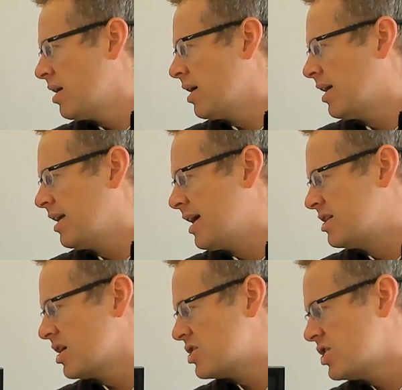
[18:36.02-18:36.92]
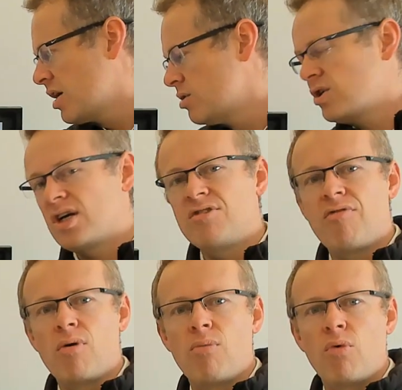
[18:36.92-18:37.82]
It just shows us
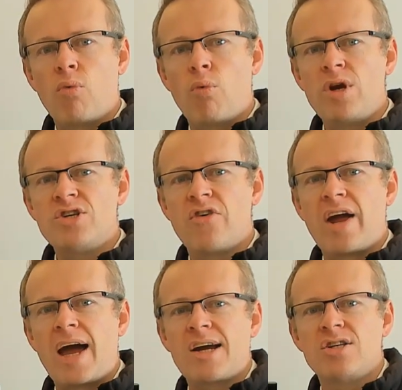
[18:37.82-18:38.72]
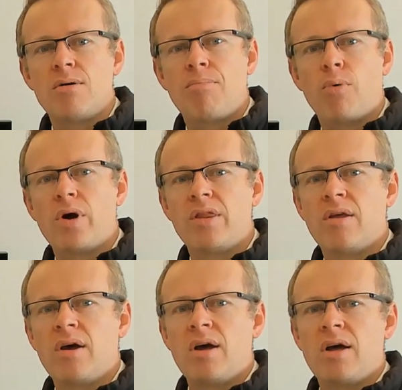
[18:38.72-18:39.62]
from which reaction point
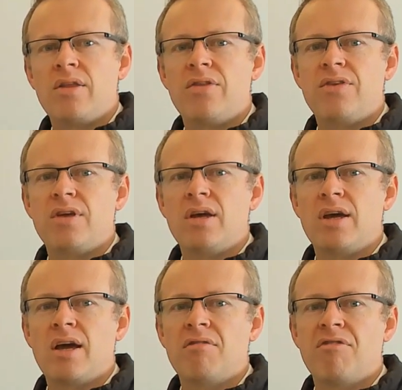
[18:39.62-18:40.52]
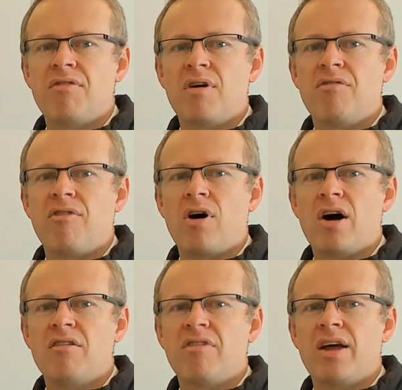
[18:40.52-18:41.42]
the
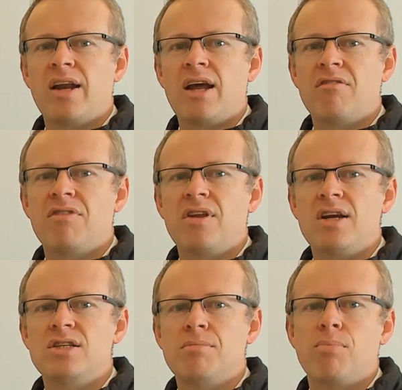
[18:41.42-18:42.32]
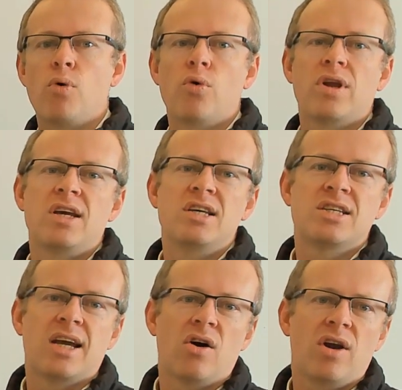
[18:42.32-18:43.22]
F5 and F3 support is
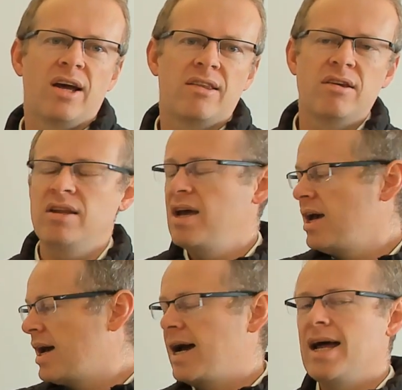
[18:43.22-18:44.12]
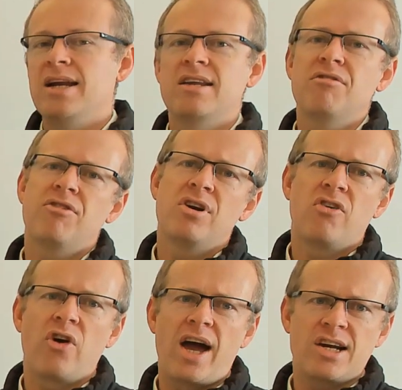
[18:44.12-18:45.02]
calculated, and different
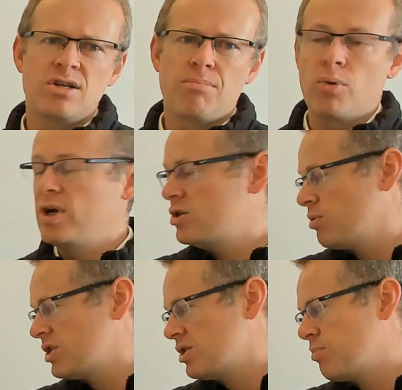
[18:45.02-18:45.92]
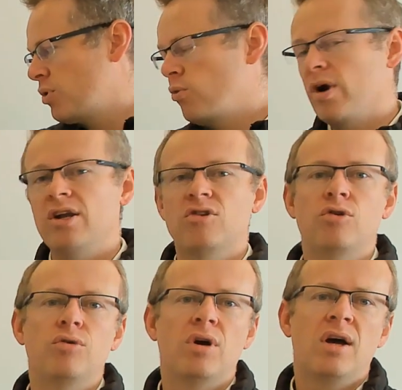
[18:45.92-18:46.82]
reaction points, which is point 1 and
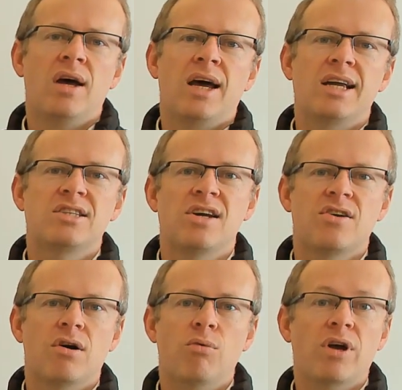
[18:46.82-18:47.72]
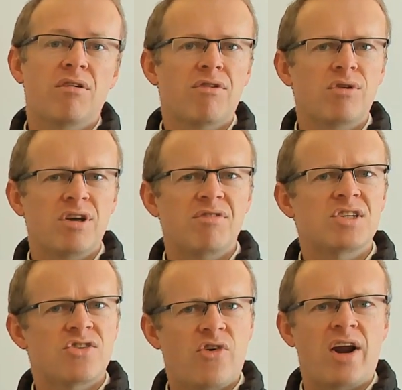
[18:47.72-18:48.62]
2, etc., will give you different
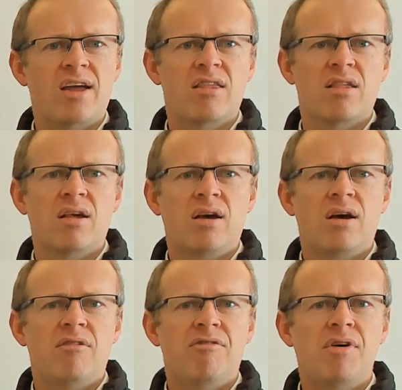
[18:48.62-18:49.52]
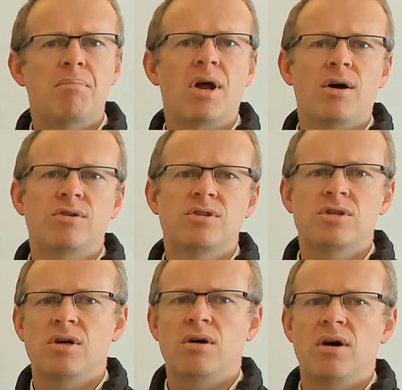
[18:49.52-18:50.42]
strength fib nodes,
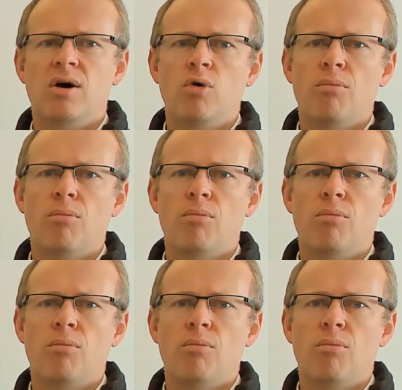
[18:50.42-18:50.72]
or